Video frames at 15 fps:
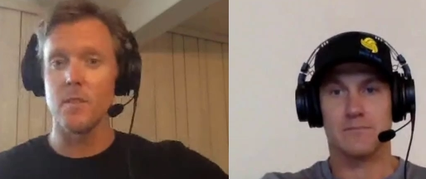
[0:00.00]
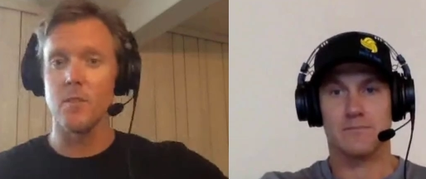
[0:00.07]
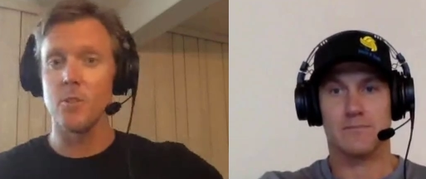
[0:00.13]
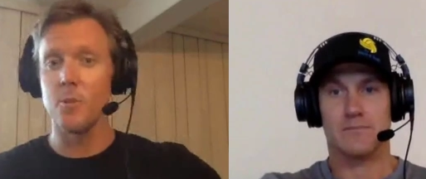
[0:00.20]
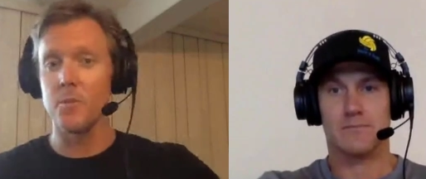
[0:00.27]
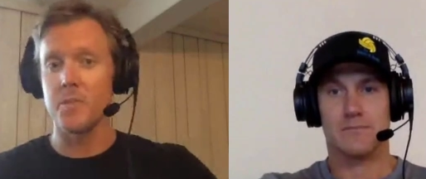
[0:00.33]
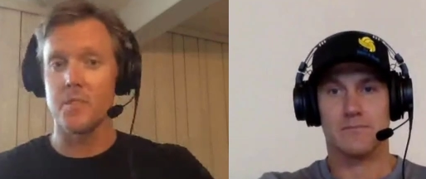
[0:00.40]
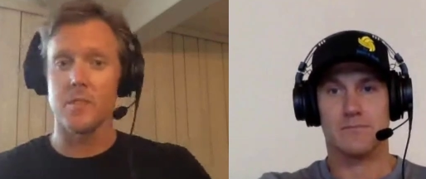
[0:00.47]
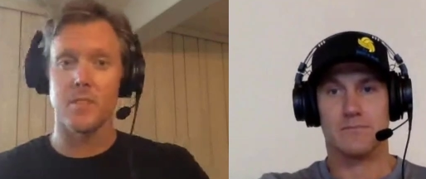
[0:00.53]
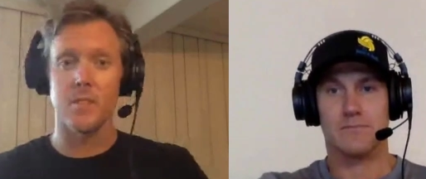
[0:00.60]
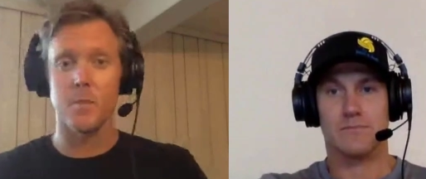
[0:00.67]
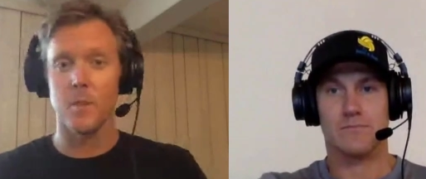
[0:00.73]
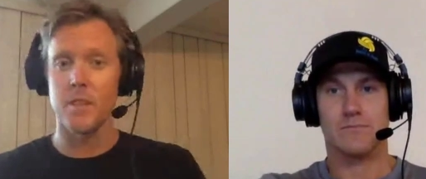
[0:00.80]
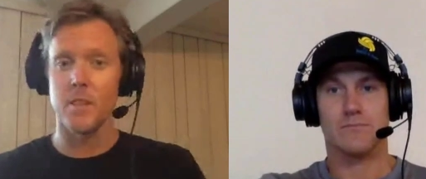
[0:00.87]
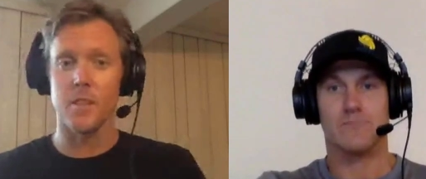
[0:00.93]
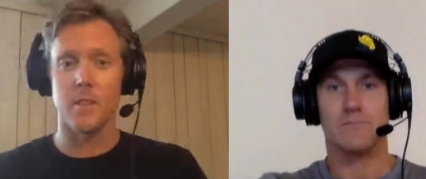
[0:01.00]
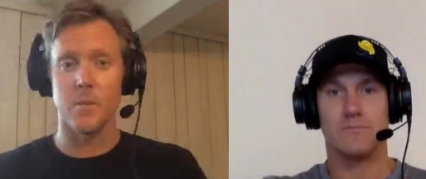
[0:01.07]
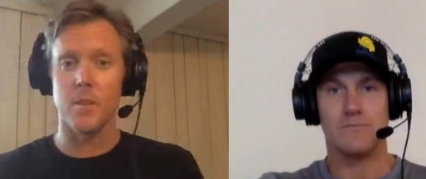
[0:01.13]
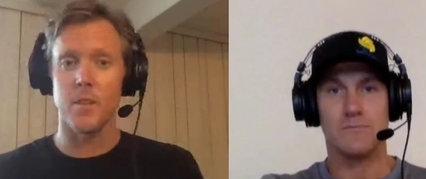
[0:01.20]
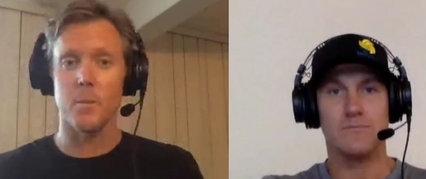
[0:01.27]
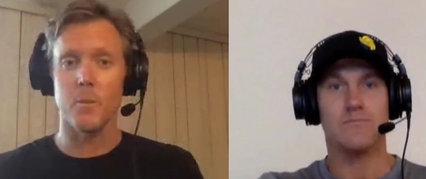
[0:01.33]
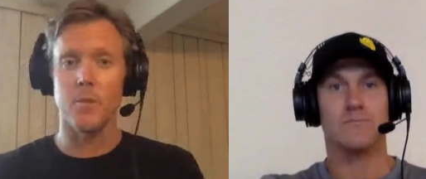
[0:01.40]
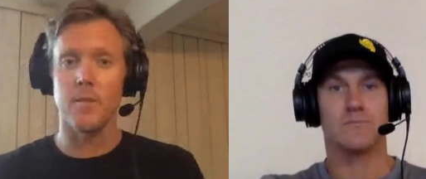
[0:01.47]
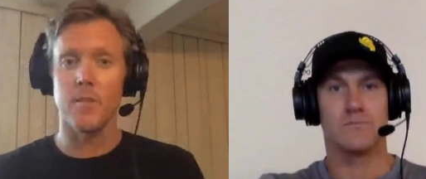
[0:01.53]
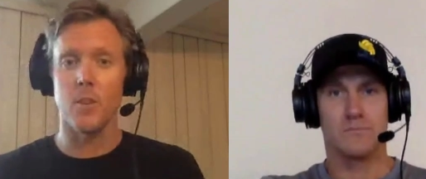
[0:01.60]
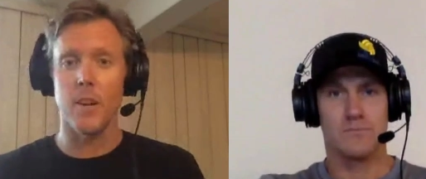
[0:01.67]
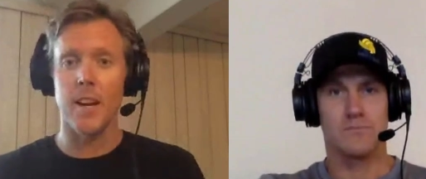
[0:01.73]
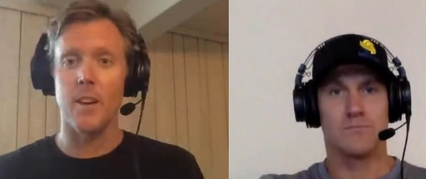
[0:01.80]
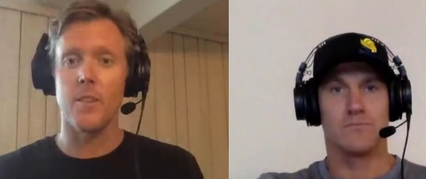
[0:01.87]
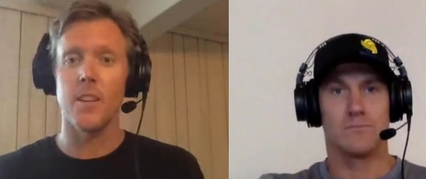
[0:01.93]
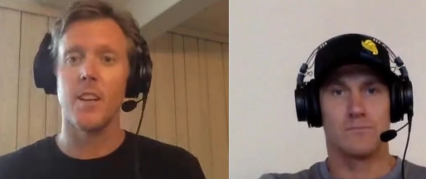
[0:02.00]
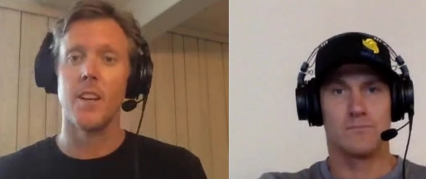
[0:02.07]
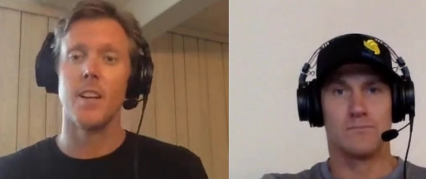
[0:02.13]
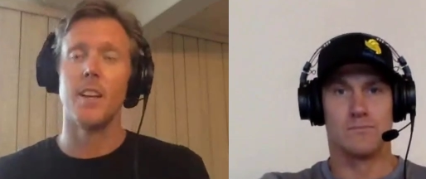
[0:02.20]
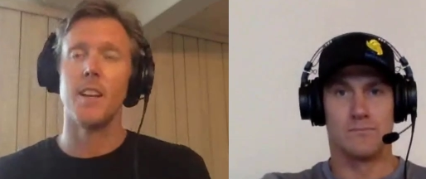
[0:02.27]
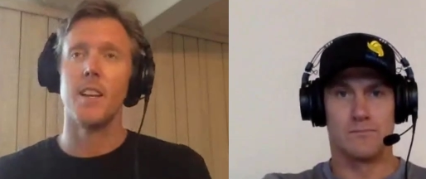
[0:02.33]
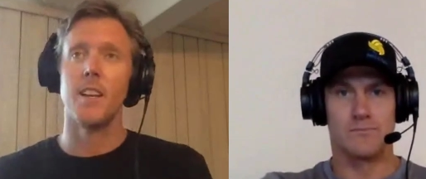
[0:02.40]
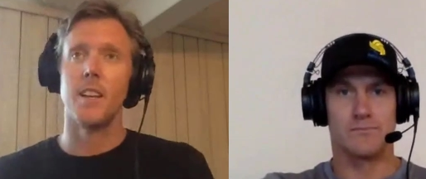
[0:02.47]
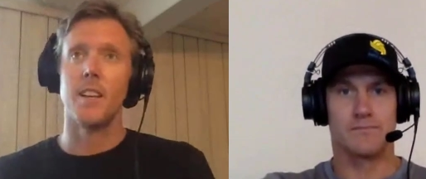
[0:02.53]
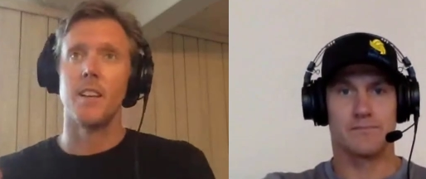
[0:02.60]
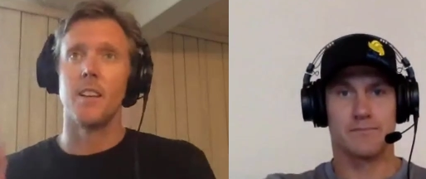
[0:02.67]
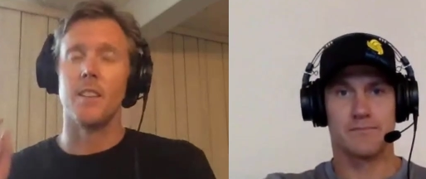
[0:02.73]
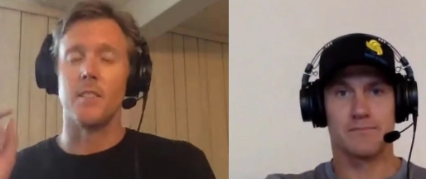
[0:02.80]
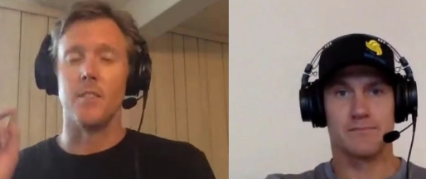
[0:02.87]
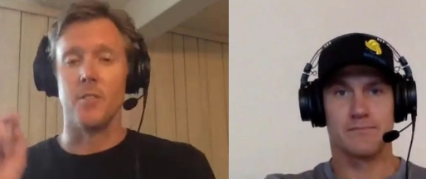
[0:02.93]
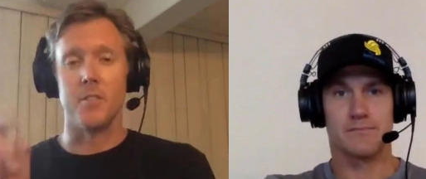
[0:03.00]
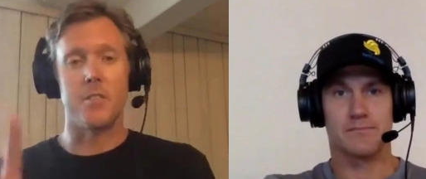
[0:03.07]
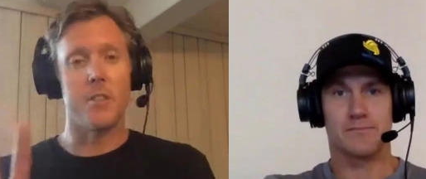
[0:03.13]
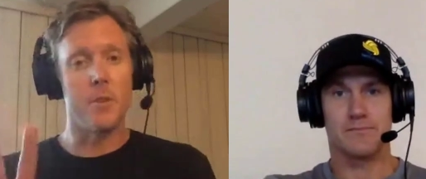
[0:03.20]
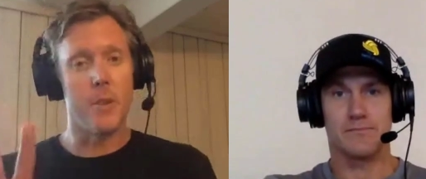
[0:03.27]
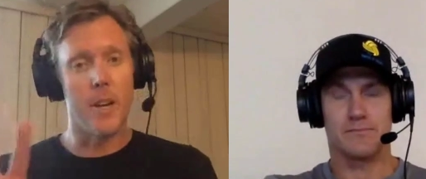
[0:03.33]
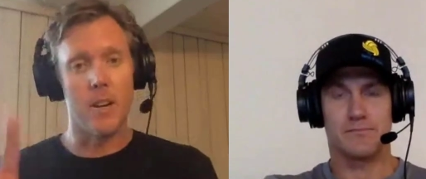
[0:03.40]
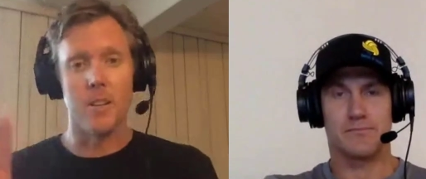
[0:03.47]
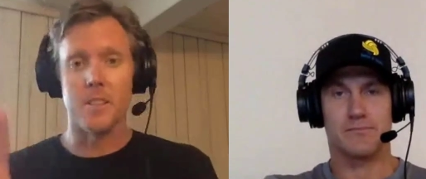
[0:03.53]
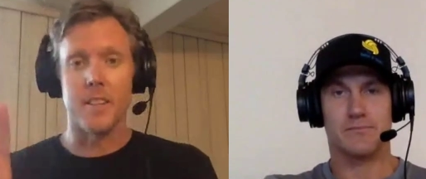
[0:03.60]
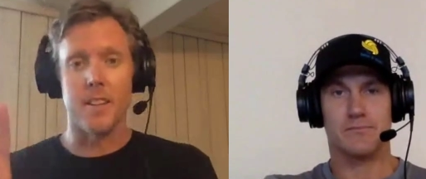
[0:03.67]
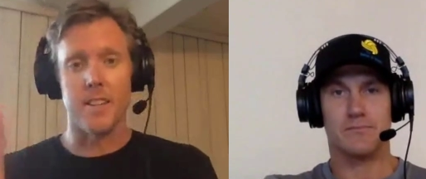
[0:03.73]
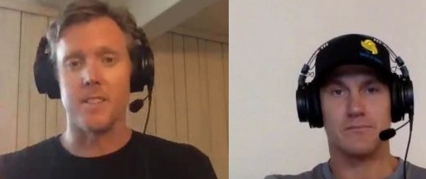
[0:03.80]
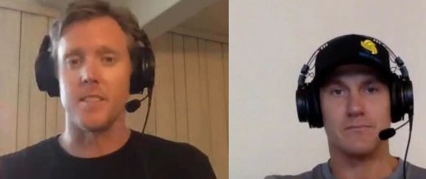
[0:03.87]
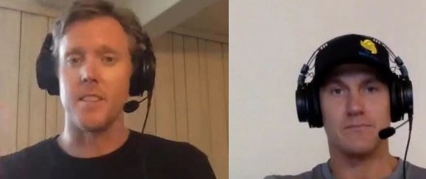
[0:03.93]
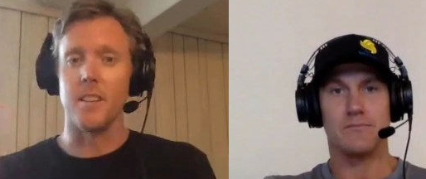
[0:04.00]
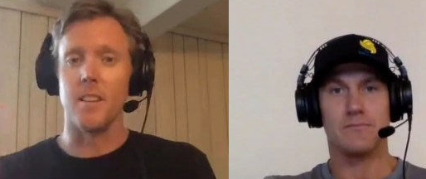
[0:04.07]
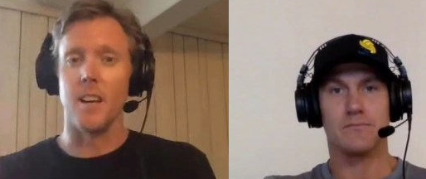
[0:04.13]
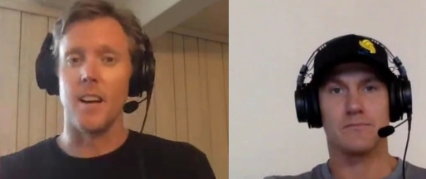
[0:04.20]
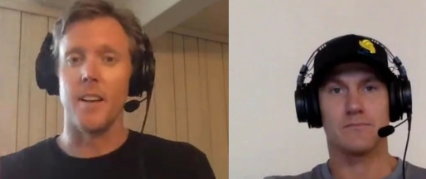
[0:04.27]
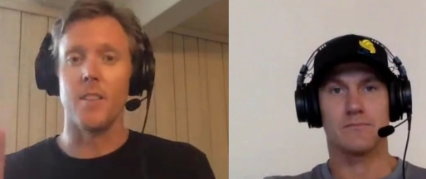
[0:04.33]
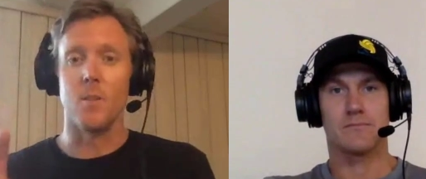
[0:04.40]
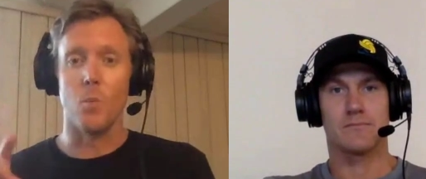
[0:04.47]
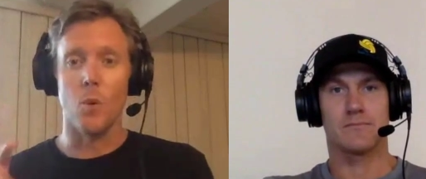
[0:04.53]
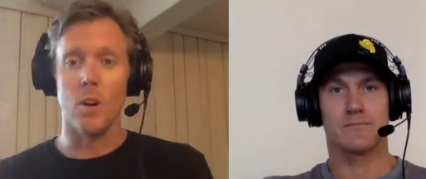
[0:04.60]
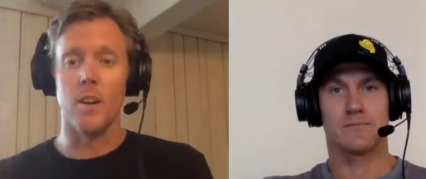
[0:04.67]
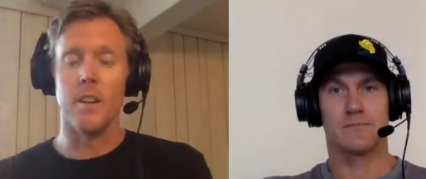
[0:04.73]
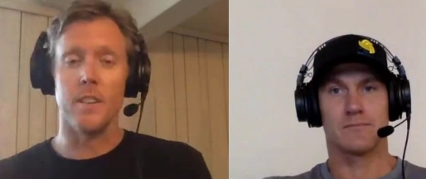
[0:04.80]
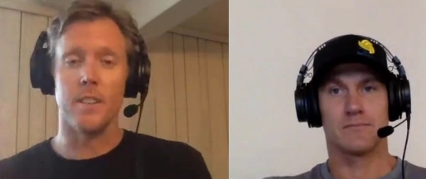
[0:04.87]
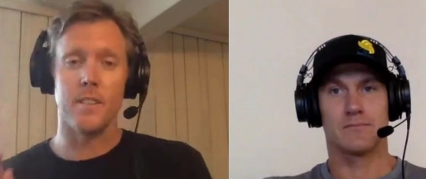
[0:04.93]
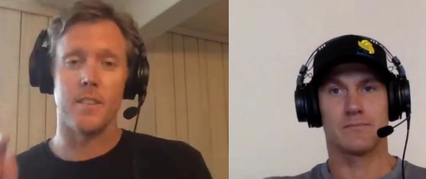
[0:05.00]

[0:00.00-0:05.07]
Speaker 1: loose when you're moving around, there's two errors that I see a lot. One,